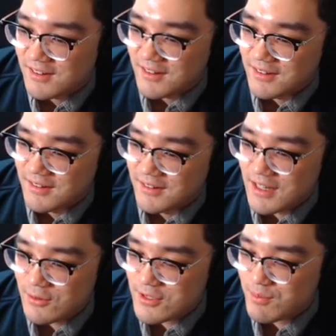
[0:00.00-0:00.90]
Uh,
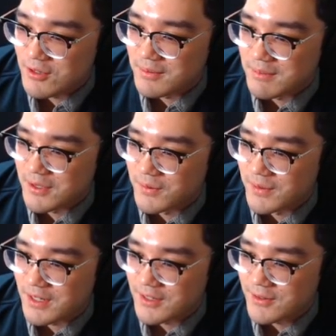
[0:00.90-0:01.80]
how is Pokemon, by the
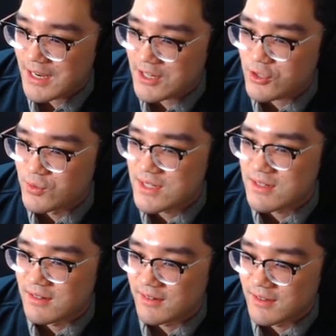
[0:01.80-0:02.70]
way? I know Ash
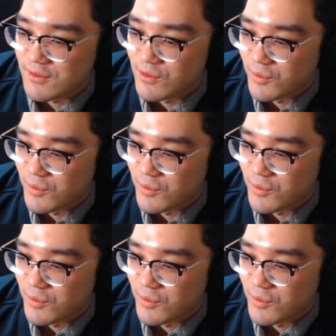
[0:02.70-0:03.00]
recently